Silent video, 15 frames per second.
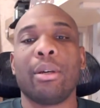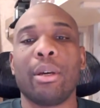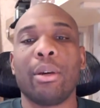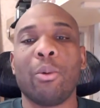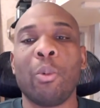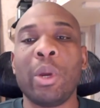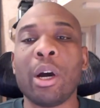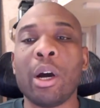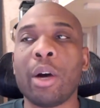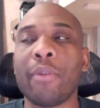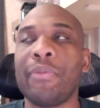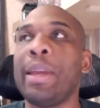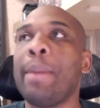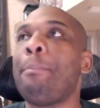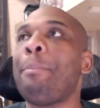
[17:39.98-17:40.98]
We are
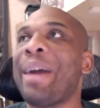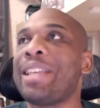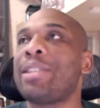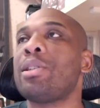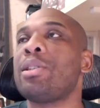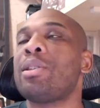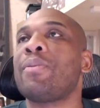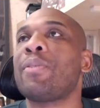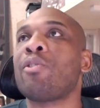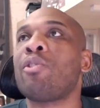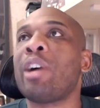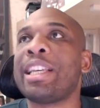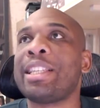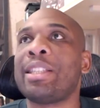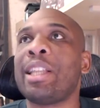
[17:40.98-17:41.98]
the ambassadors of
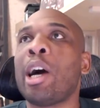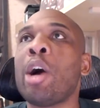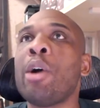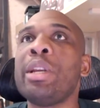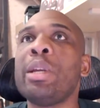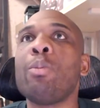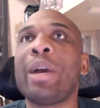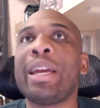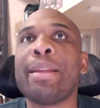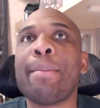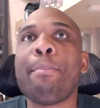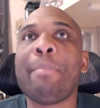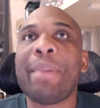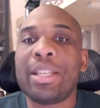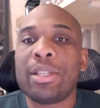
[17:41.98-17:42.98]
Christ. The only way the
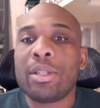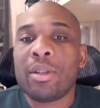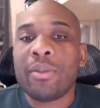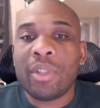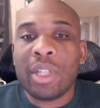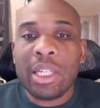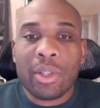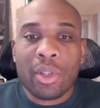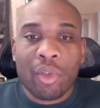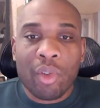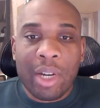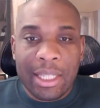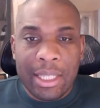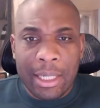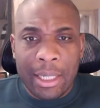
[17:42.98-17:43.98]
message of Jesus
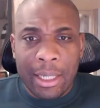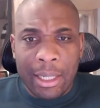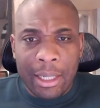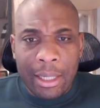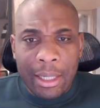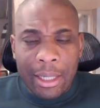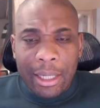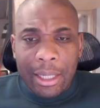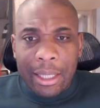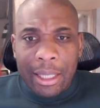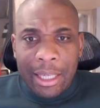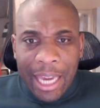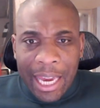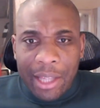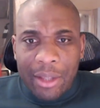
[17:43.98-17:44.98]
Christ is going to
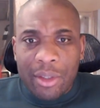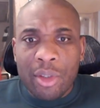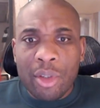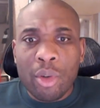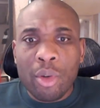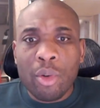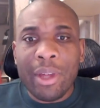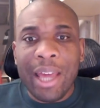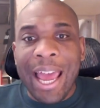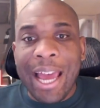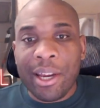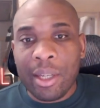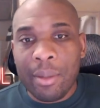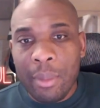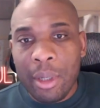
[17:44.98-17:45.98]
get to our
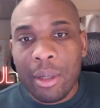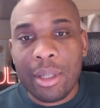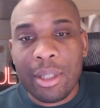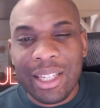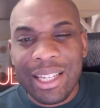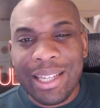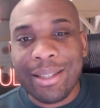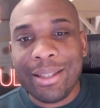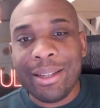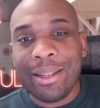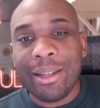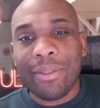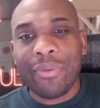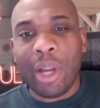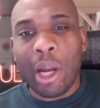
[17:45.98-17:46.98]
communities,
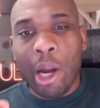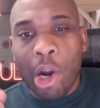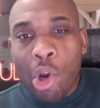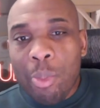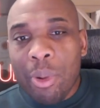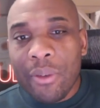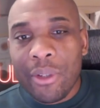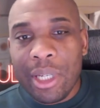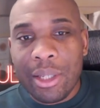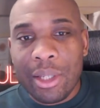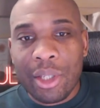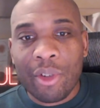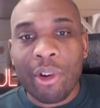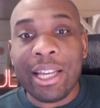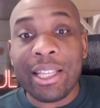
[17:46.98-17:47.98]
the hope of Jesus
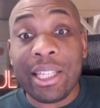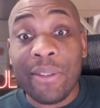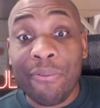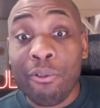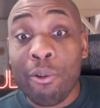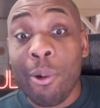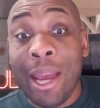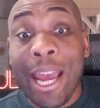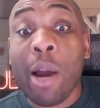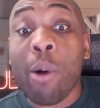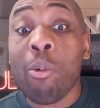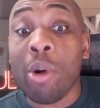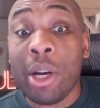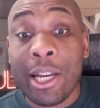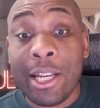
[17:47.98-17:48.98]
Christ, is through our
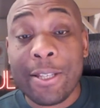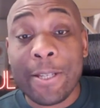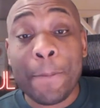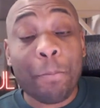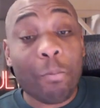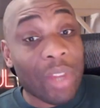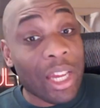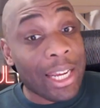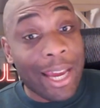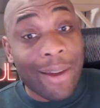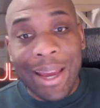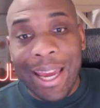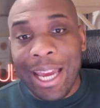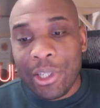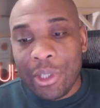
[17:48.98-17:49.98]
words and our
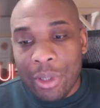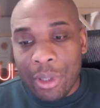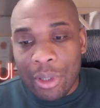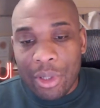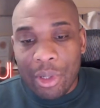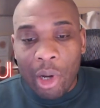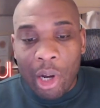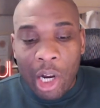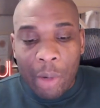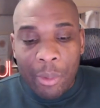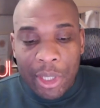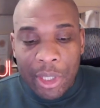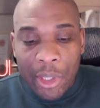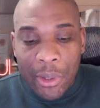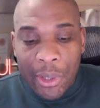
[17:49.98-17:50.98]
actions. Are we
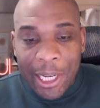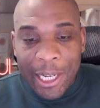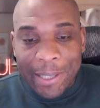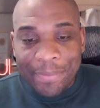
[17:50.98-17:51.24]
doing that?